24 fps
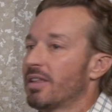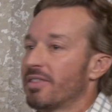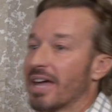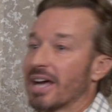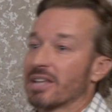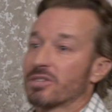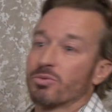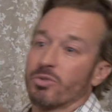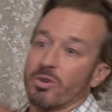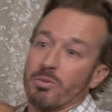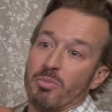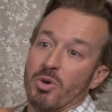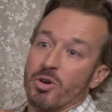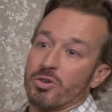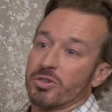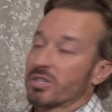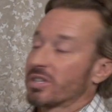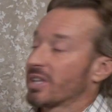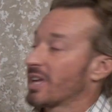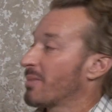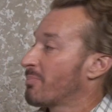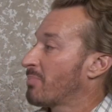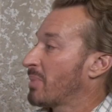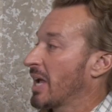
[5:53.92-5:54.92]
That's where most of
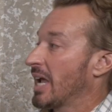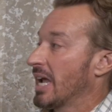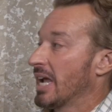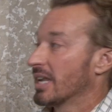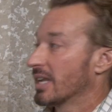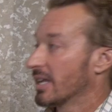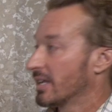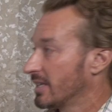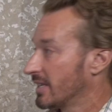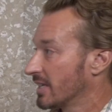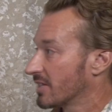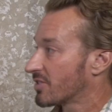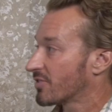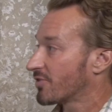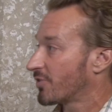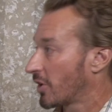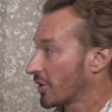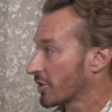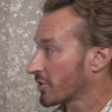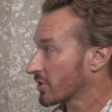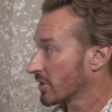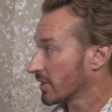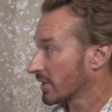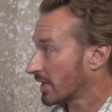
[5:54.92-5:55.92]
that pain and
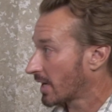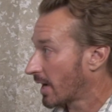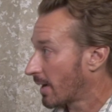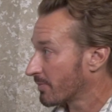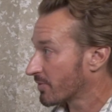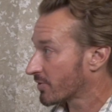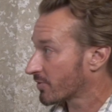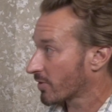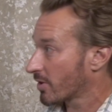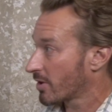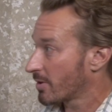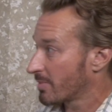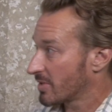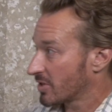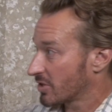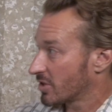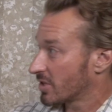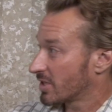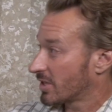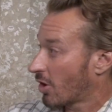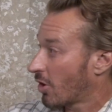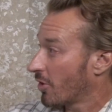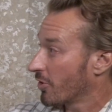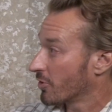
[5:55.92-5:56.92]
dysfunction comes from, is
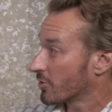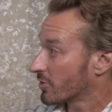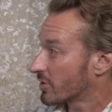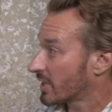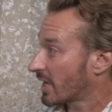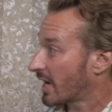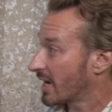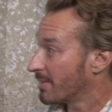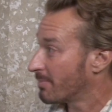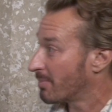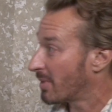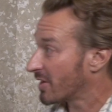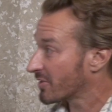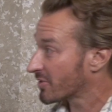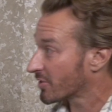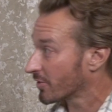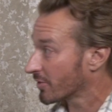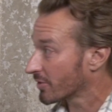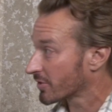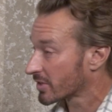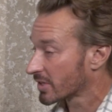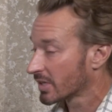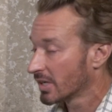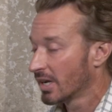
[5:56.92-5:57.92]
just all those tight
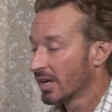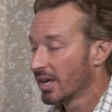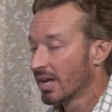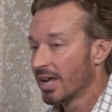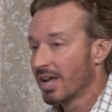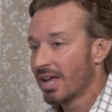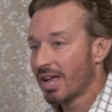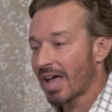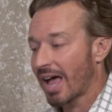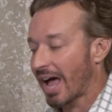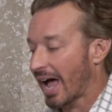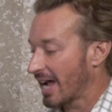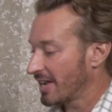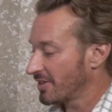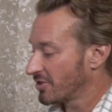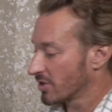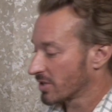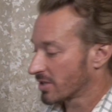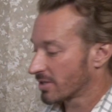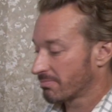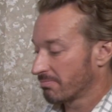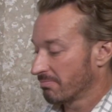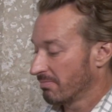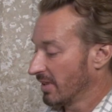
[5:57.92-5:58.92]
muscles. I
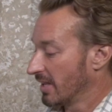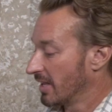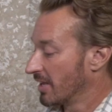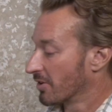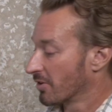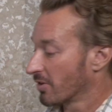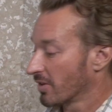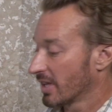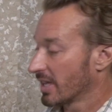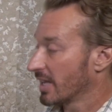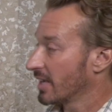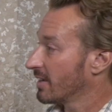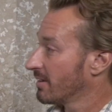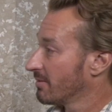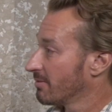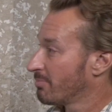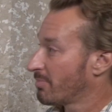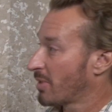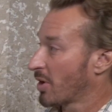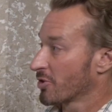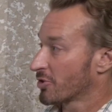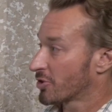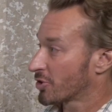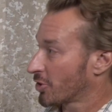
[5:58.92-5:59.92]
just literally
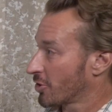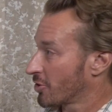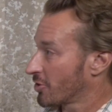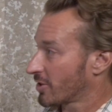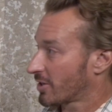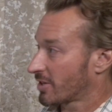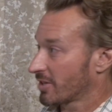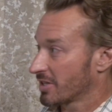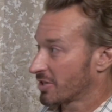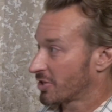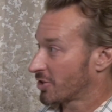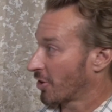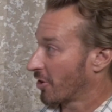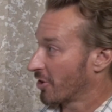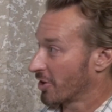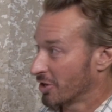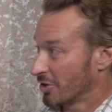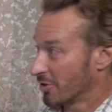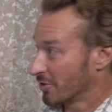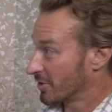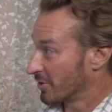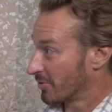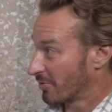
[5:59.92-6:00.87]
post-surgically started using